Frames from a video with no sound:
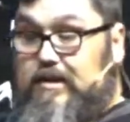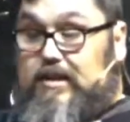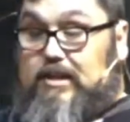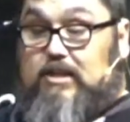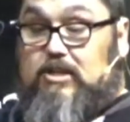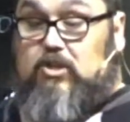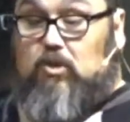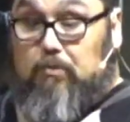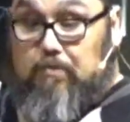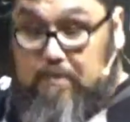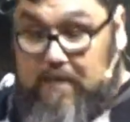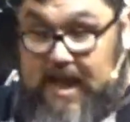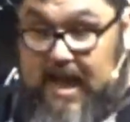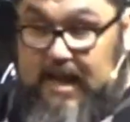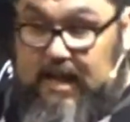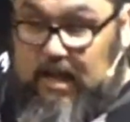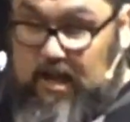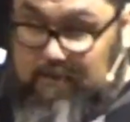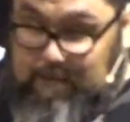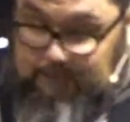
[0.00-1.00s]
So
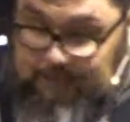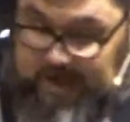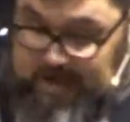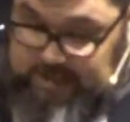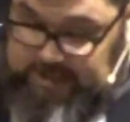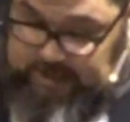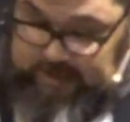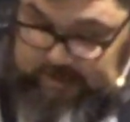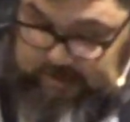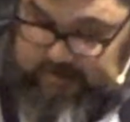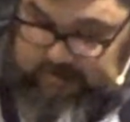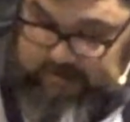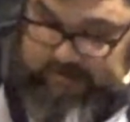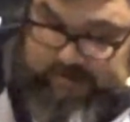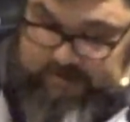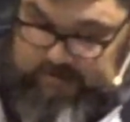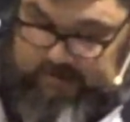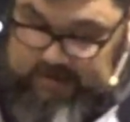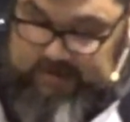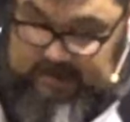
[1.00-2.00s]
make a budget.
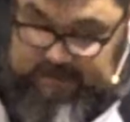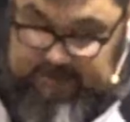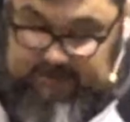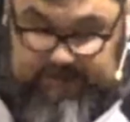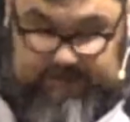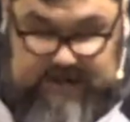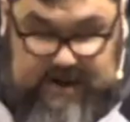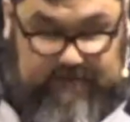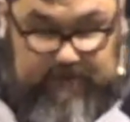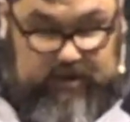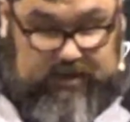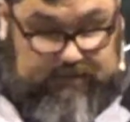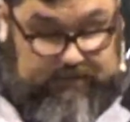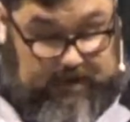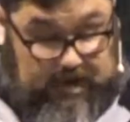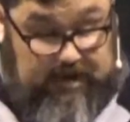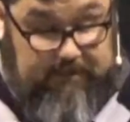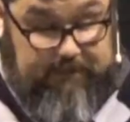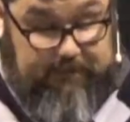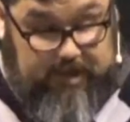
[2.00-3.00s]
If you've never
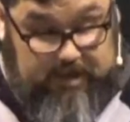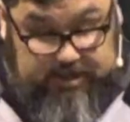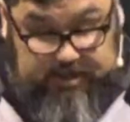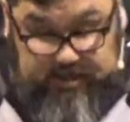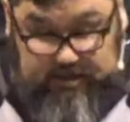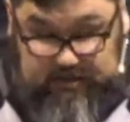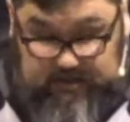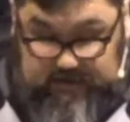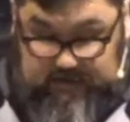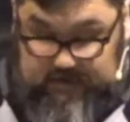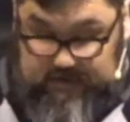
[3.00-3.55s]
done a budget,